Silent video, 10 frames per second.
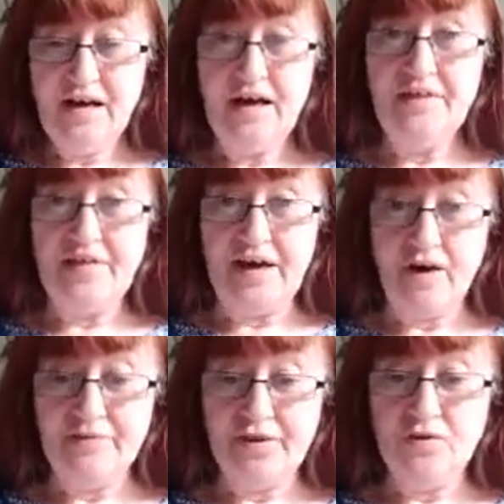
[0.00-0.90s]
They
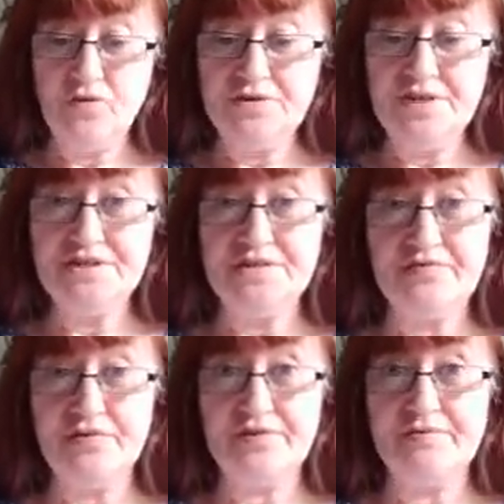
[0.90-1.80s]
are recorded, as
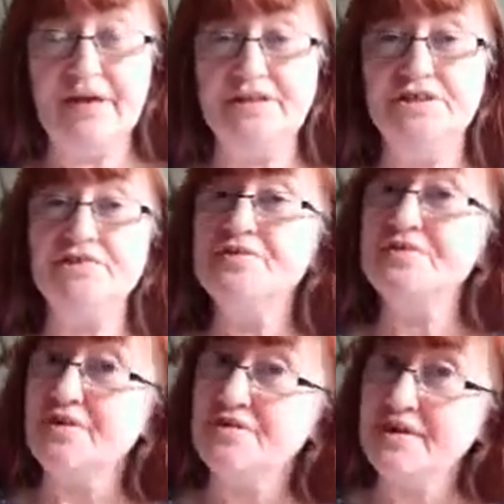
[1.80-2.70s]
I've already mentioned,
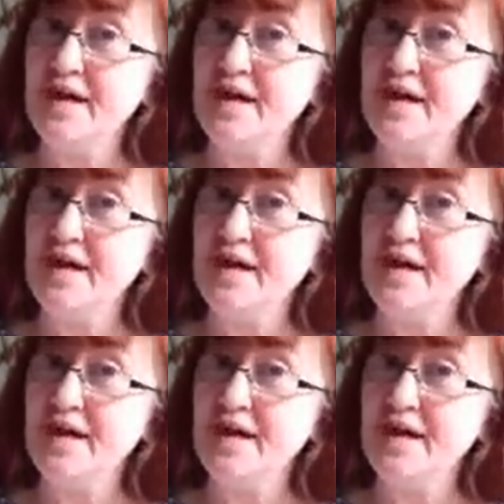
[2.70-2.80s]
so you